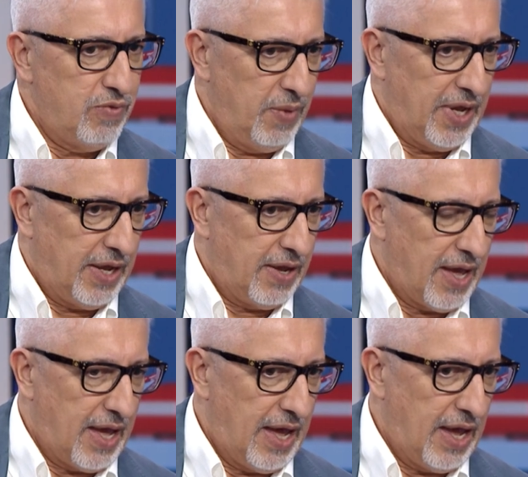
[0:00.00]
me
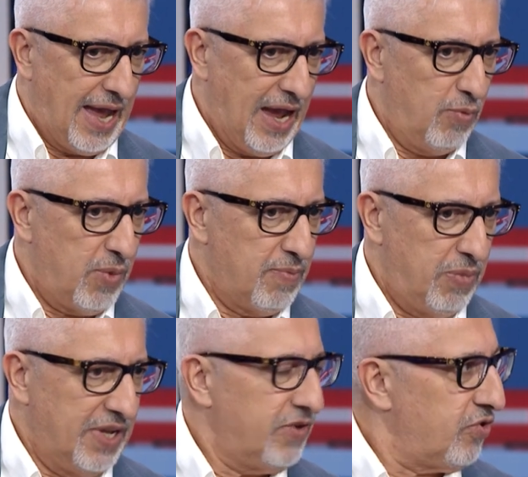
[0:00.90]
how my
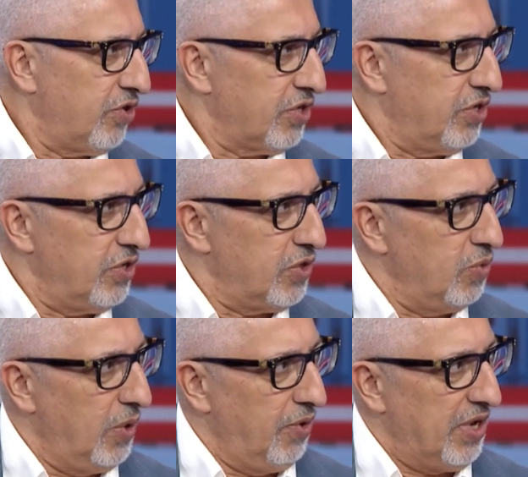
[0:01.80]
belief structures
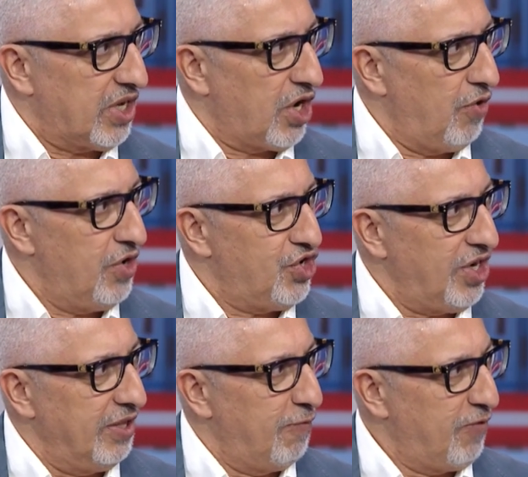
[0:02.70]
were
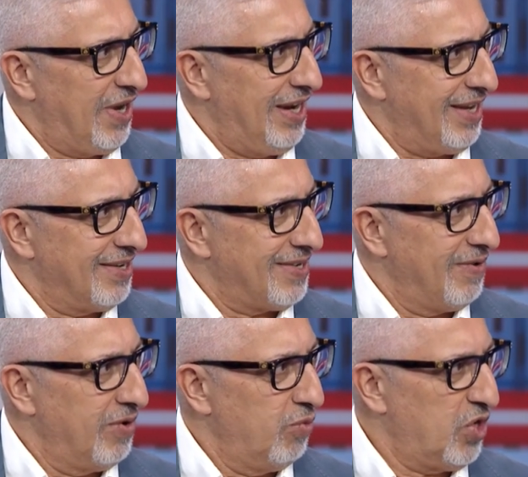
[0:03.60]
encouraging the feelings,
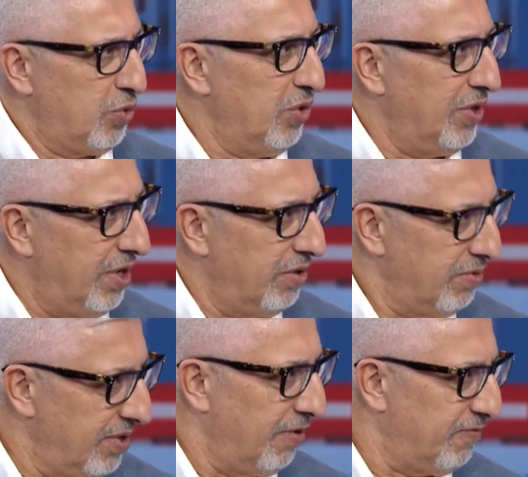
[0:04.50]
which we all know,
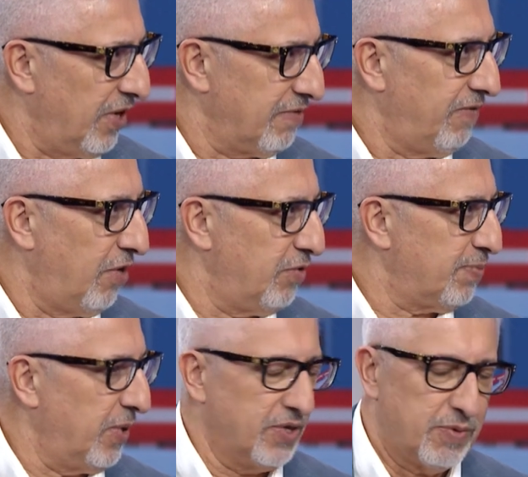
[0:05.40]
the fight or flight
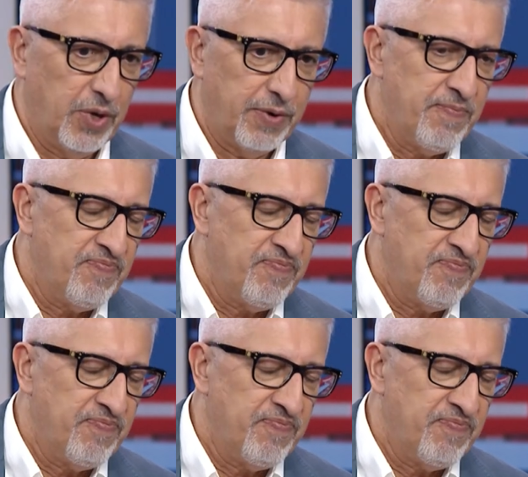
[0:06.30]
response. But